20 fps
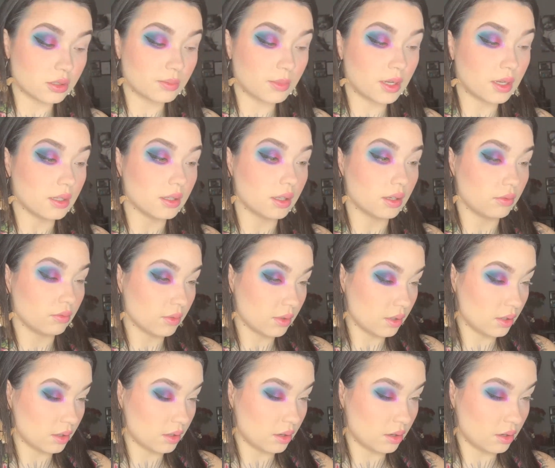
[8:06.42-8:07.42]
made it like
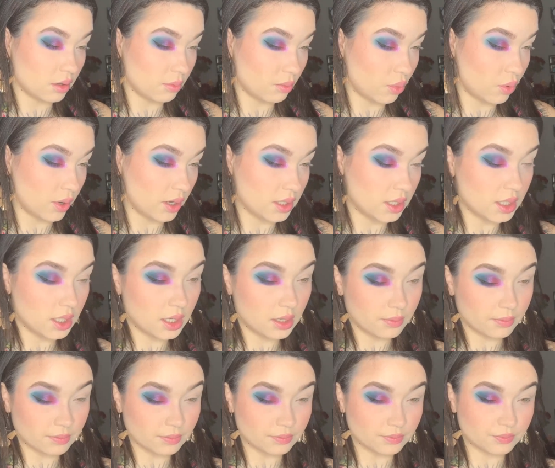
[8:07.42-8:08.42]
really long and pointy.
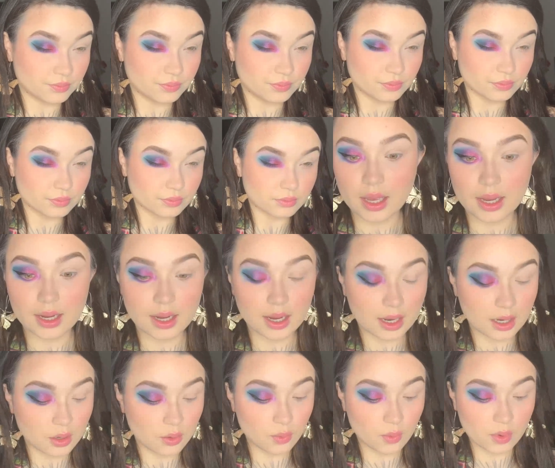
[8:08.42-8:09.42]
I
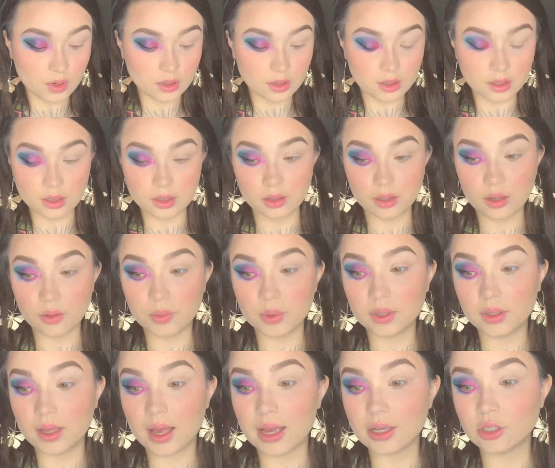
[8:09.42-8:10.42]
kind of want the
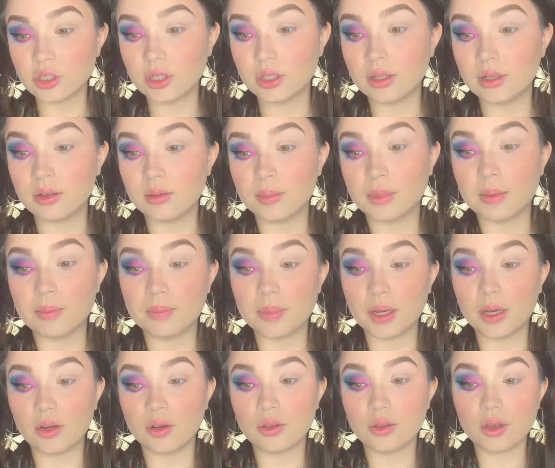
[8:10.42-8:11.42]
lower lash a little bit
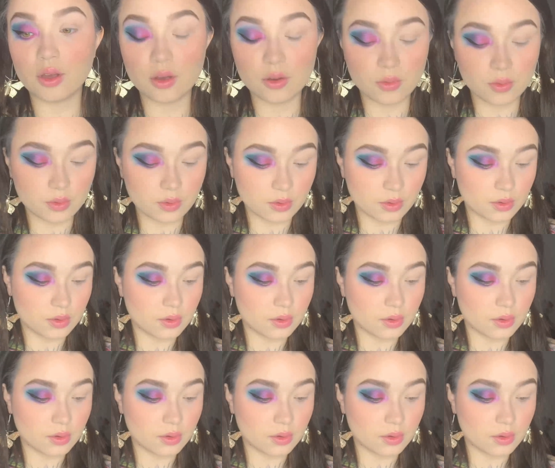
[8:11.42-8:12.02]
bigger though.